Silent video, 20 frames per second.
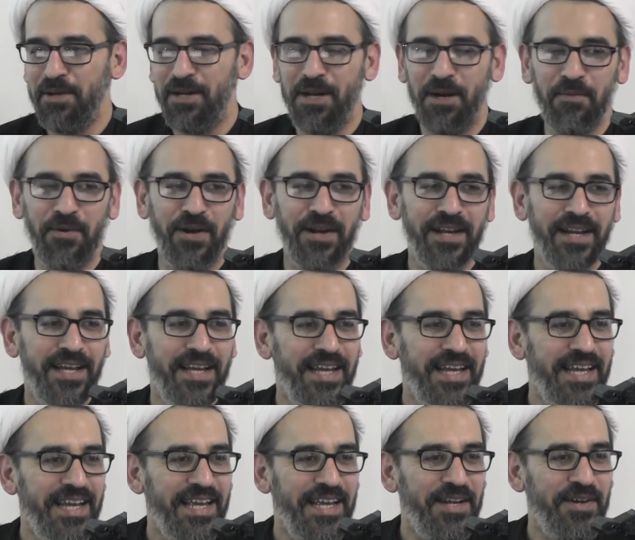Come on, come on.
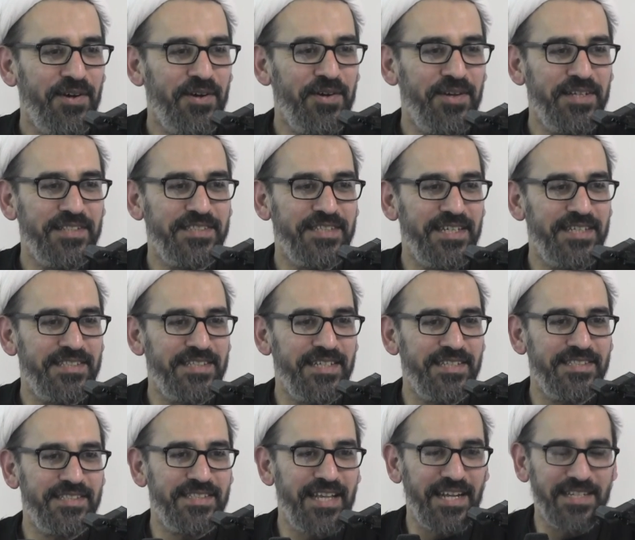You know, it's, it's,
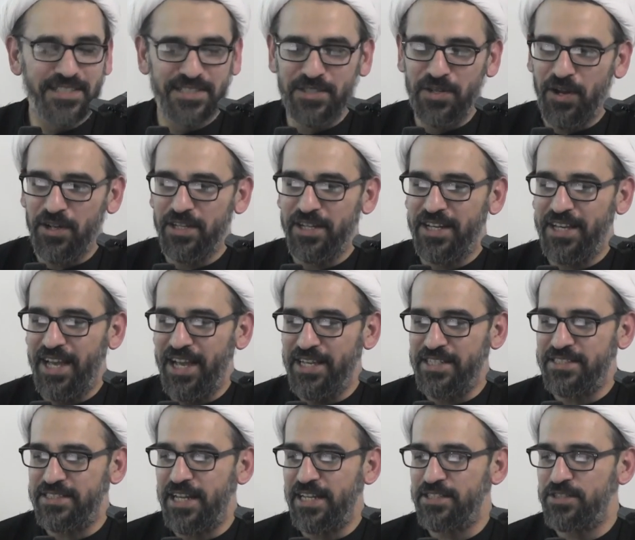it's, that's not the
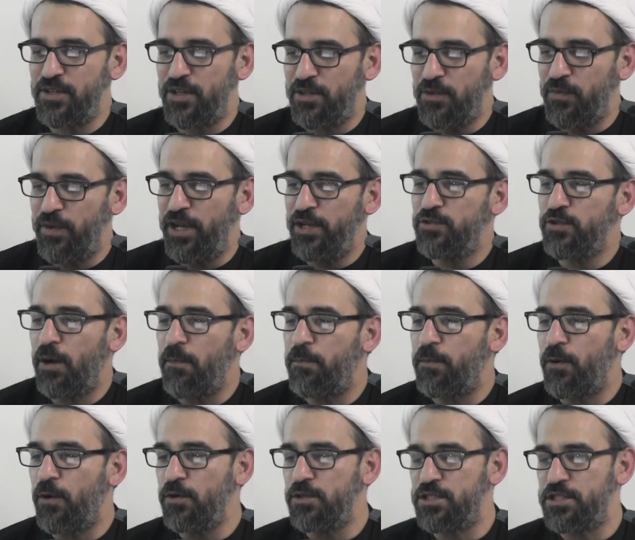case. That's not the way to
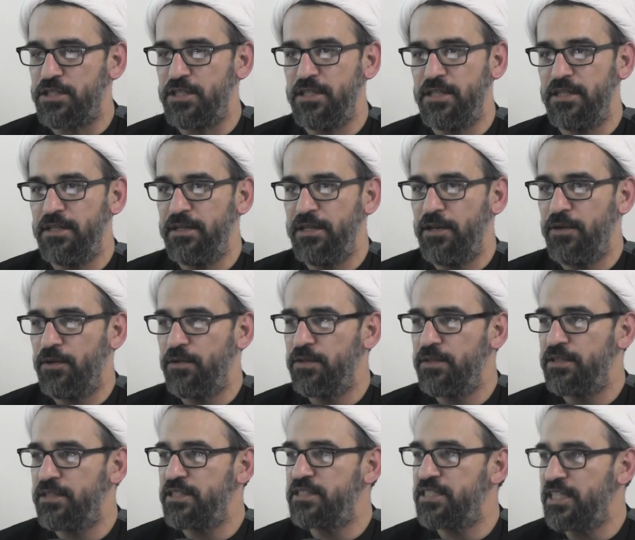approach, you know,
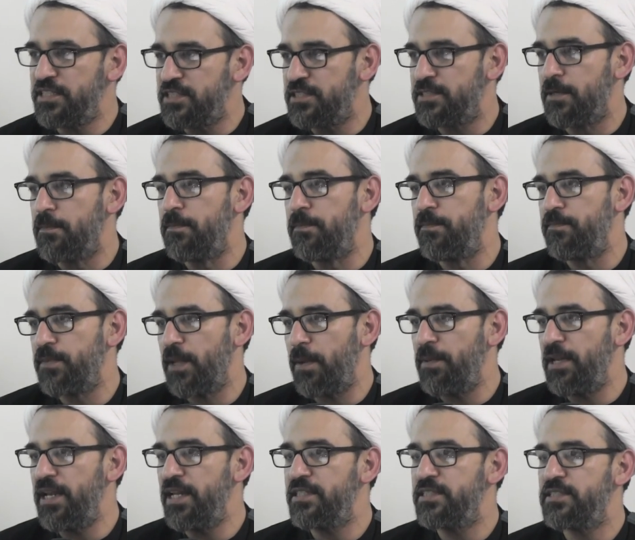the system. I
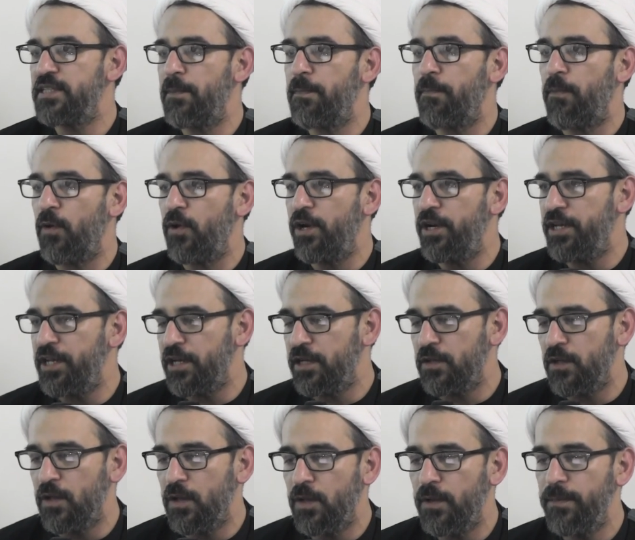mean, it's a
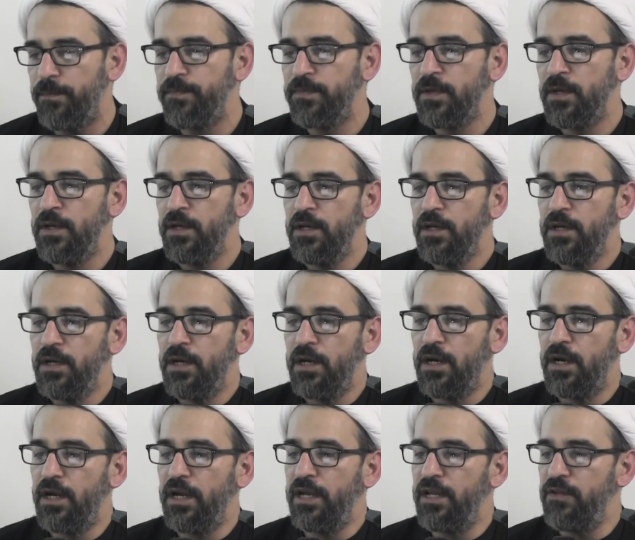political
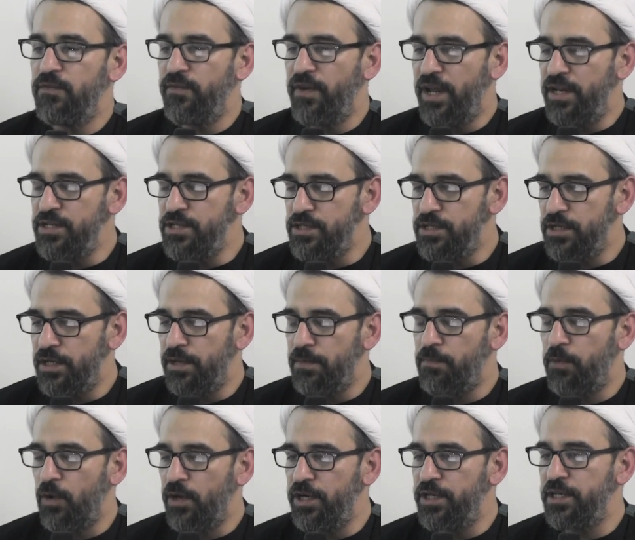uh, uh,
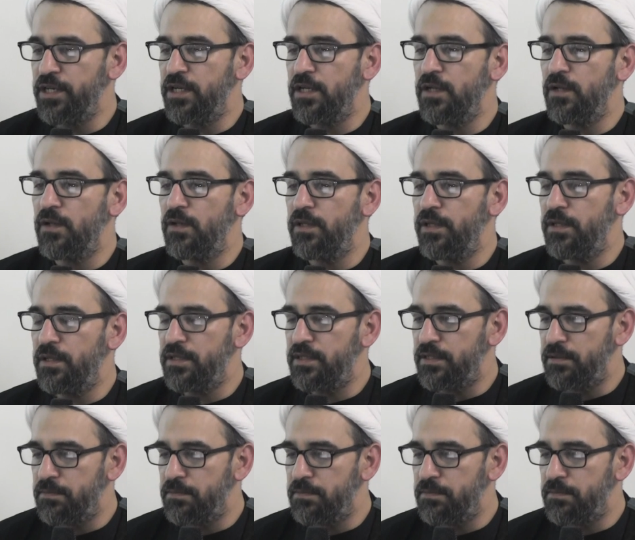political